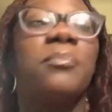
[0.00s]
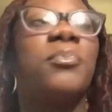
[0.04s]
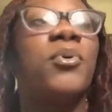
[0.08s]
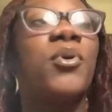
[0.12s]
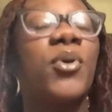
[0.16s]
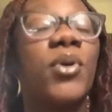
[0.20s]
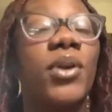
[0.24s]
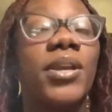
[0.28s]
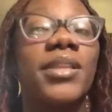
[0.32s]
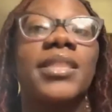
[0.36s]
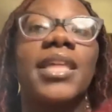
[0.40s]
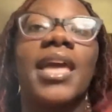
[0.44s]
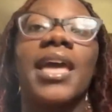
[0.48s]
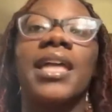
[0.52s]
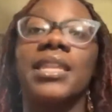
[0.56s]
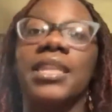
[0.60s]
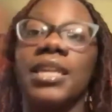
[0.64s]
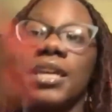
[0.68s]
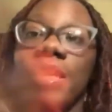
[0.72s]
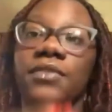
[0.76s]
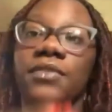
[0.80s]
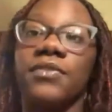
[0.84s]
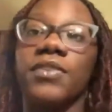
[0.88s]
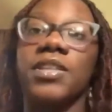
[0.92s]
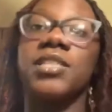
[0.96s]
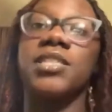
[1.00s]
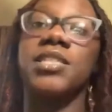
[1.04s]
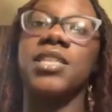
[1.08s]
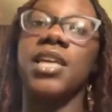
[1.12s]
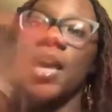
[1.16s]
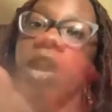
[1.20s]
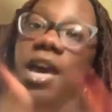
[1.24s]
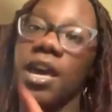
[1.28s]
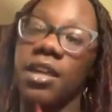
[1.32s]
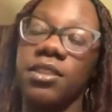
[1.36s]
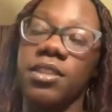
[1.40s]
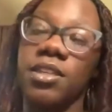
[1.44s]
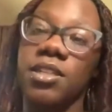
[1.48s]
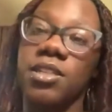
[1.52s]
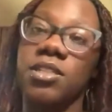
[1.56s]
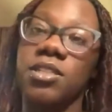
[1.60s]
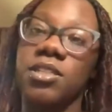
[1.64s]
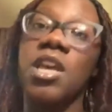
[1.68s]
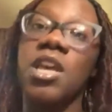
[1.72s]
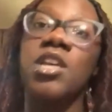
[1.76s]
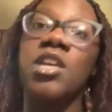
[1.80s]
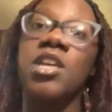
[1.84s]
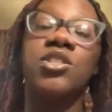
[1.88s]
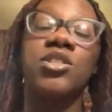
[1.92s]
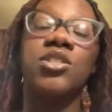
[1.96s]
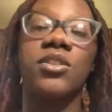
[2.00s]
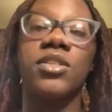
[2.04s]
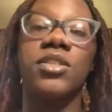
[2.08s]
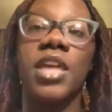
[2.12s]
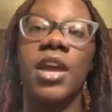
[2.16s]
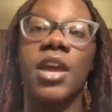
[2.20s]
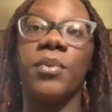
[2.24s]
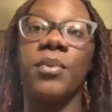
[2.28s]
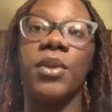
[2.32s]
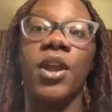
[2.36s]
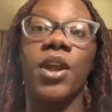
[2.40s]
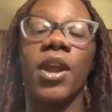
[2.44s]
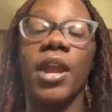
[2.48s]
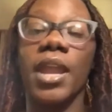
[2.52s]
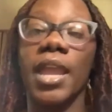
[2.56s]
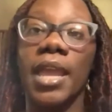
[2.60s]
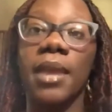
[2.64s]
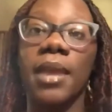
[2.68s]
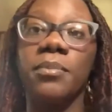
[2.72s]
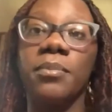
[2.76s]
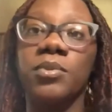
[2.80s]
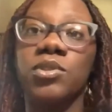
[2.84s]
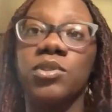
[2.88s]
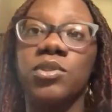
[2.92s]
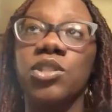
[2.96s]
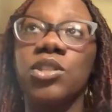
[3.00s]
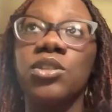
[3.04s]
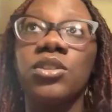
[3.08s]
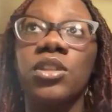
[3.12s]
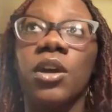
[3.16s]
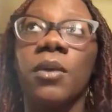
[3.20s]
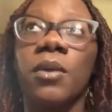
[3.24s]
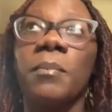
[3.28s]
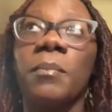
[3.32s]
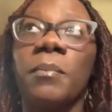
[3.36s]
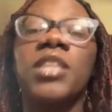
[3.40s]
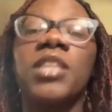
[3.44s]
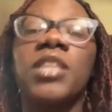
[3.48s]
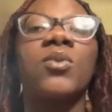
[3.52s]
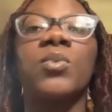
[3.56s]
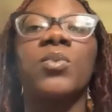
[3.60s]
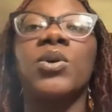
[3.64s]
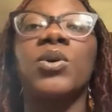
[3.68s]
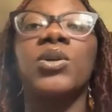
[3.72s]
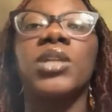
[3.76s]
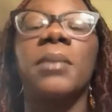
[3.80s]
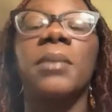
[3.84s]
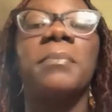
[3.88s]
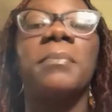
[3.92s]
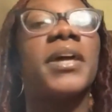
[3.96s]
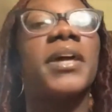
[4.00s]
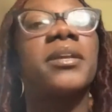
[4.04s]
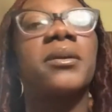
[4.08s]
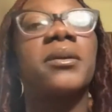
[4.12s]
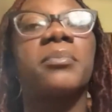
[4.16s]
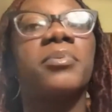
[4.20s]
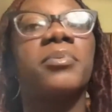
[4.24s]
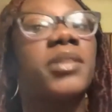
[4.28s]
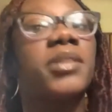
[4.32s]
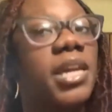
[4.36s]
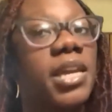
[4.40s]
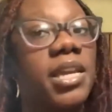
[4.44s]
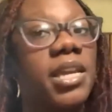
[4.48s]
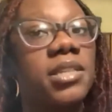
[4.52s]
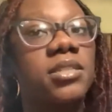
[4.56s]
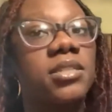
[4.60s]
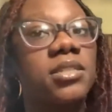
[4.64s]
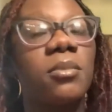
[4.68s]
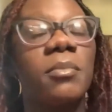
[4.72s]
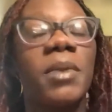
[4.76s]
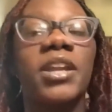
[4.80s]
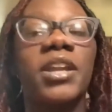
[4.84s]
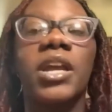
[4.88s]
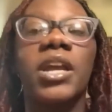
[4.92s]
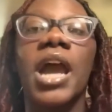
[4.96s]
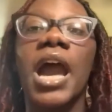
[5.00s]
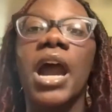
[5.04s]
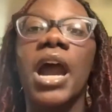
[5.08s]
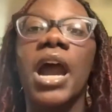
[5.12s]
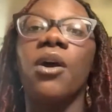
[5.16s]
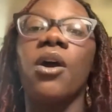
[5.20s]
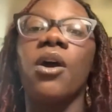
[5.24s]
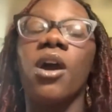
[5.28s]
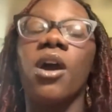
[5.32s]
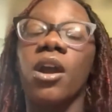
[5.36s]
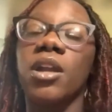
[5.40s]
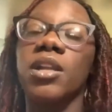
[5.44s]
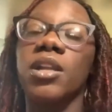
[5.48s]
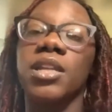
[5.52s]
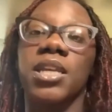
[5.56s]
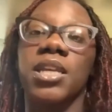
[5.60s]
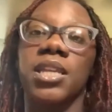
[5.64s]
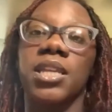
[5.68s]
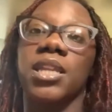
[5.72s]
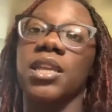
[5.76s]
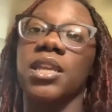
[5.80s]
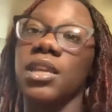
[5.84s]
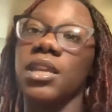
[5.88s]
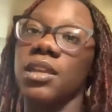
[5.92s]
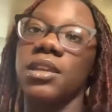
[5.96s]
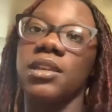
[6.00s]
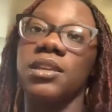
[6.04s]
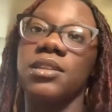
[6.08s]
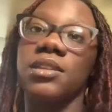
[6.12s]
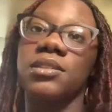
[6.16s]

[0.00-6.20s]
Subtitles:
pouring that love into others so that we are able to, make the world a better place, no matter how hard it is.